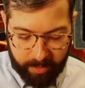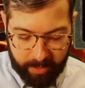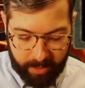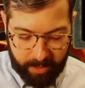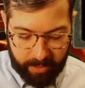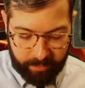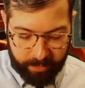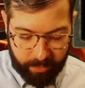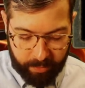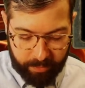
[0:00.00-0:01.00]
And if
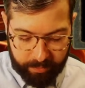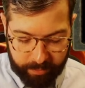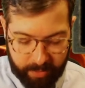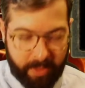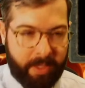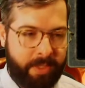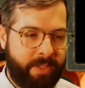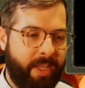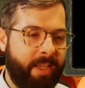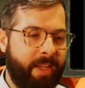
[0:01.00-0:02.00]
you've
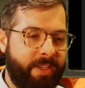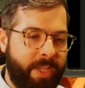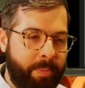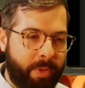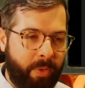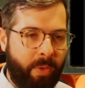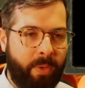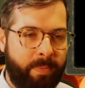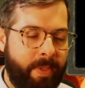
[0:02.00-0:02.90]
taken a typical,